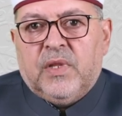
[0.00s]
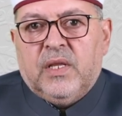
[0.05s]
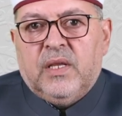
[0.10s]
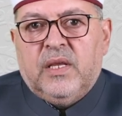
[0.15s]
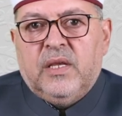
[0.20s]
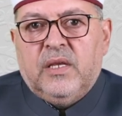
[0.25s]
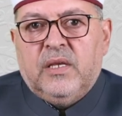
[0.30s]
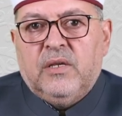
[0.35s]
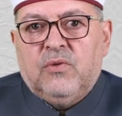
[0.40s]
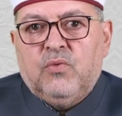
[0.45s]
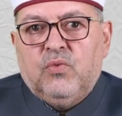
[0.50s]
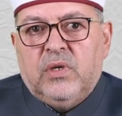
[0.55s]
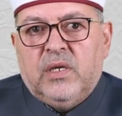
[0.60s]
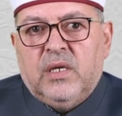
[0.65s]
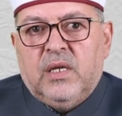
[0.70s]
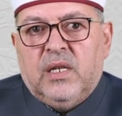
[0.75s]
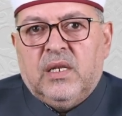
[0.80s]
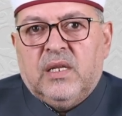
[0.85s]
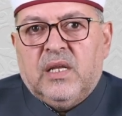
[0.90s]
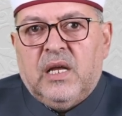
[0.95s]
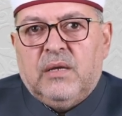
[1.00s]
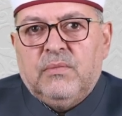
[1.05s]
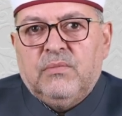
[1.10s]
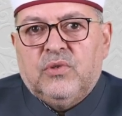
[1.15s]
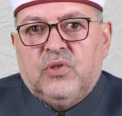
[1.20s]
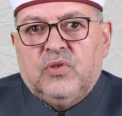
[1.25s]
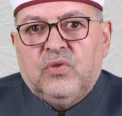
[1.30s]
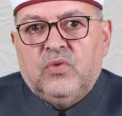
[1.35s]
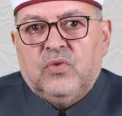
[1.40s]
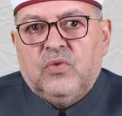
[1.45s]
Here we'll come
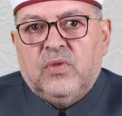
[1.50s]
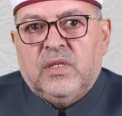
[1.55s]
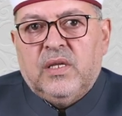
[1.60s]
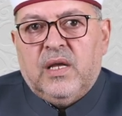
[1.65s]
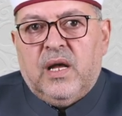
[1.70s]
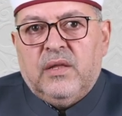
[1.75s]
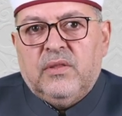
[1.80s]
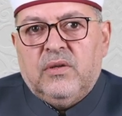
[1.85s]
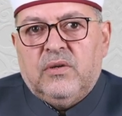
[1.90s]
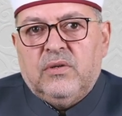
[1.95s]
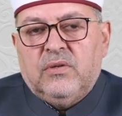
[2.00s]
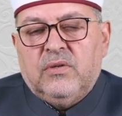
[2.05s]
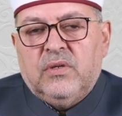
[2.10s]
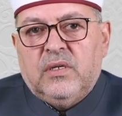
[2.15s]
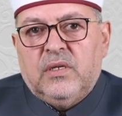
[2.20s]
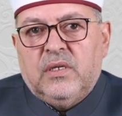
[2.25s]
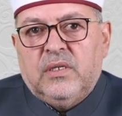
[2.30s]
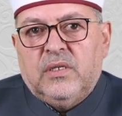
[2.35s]
to the other,